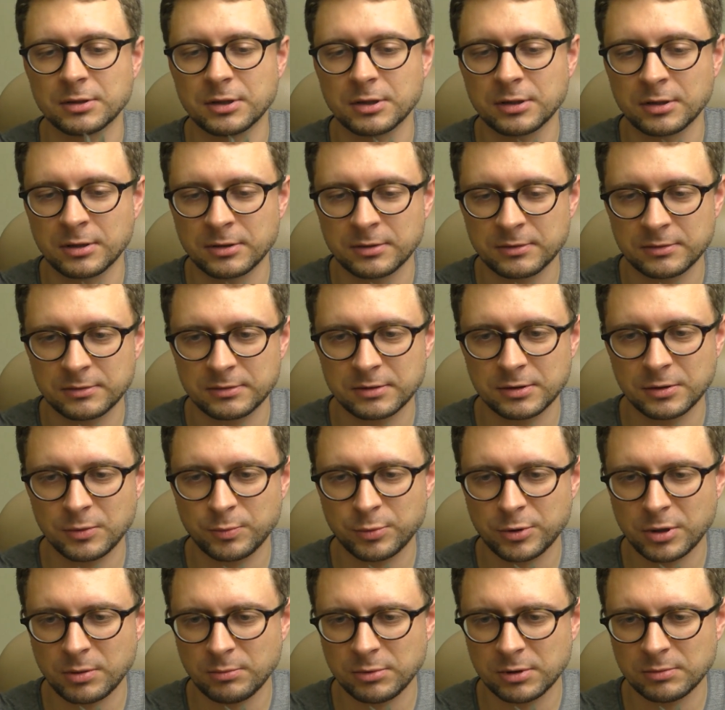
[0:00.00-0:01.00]
uh, no
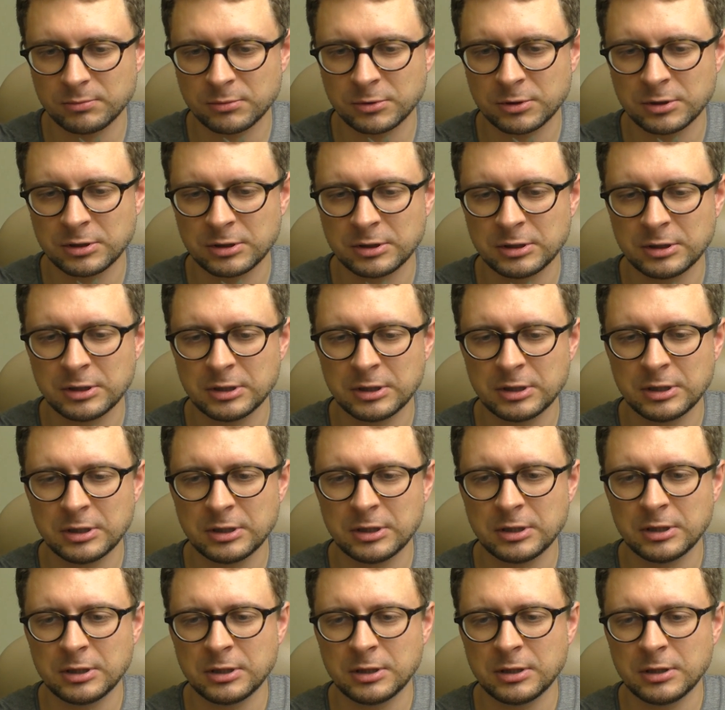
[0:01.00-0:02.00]
problem.
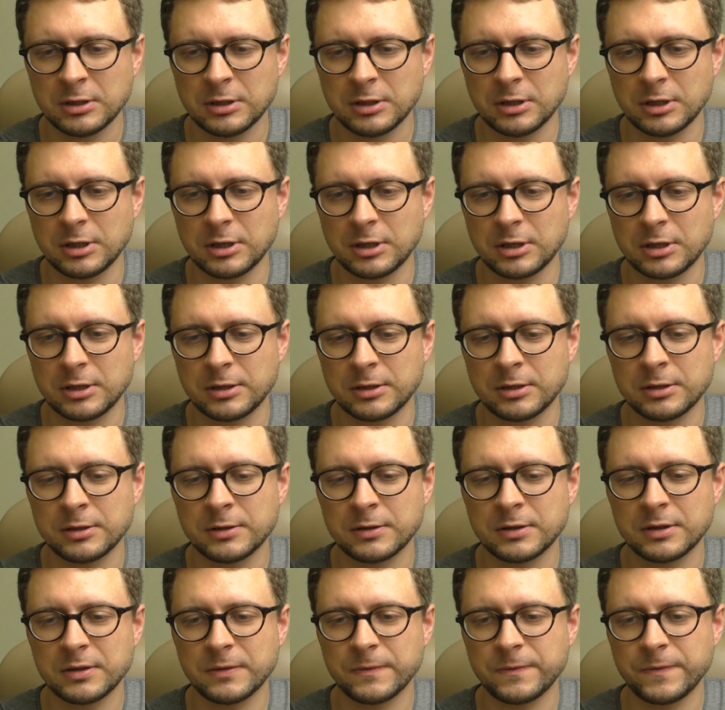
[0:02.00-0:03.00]
Uh,
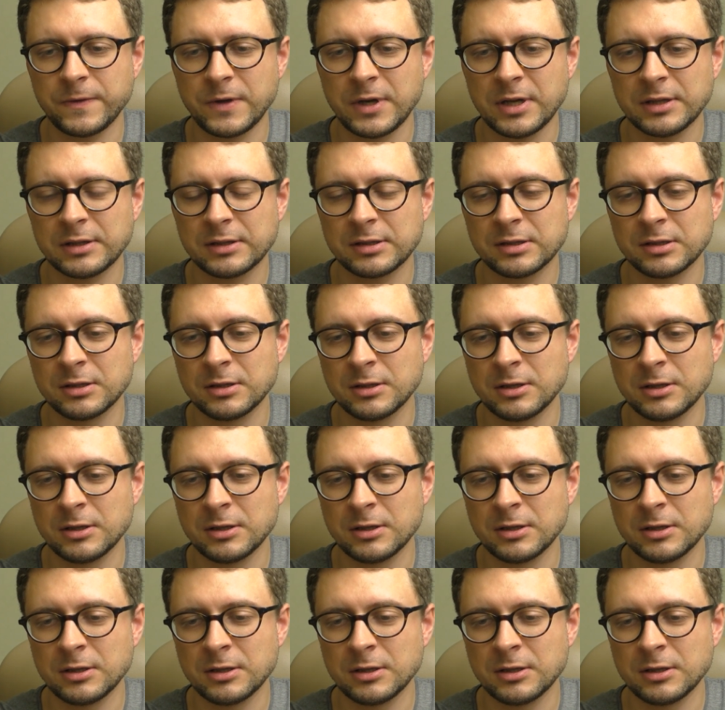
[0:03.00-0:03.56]
the fat,